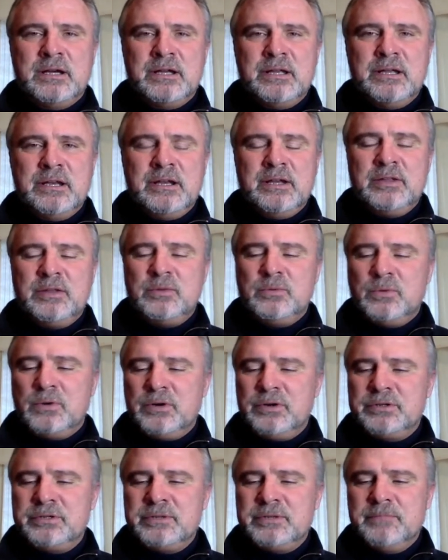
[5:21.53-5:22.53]
In other
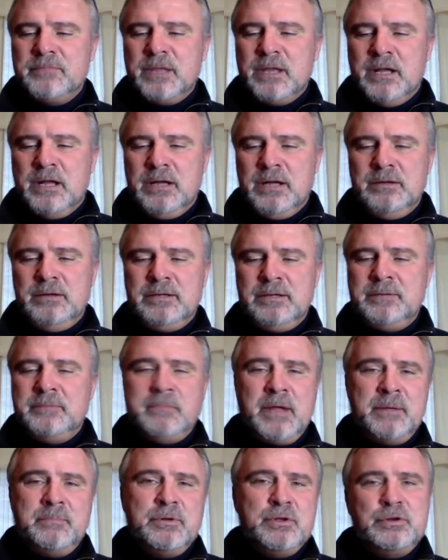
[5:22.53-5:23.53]
words,
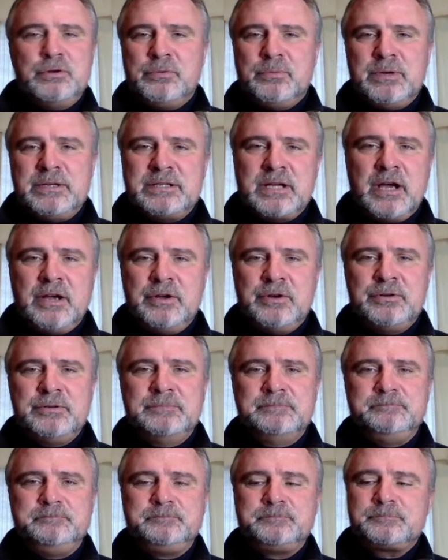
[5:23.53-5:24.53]
maybe you're
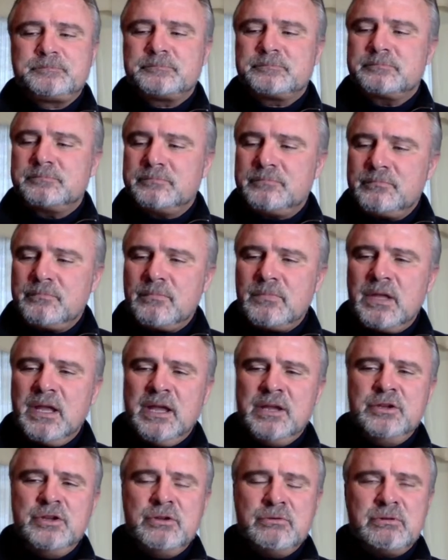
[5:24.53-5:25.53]
retired
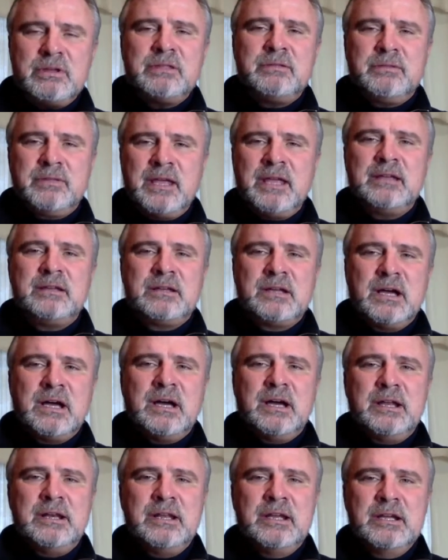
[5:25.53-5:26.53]
and you can thank
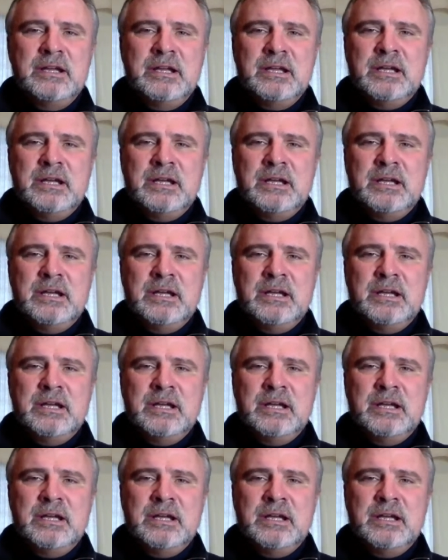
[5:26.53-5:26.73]
God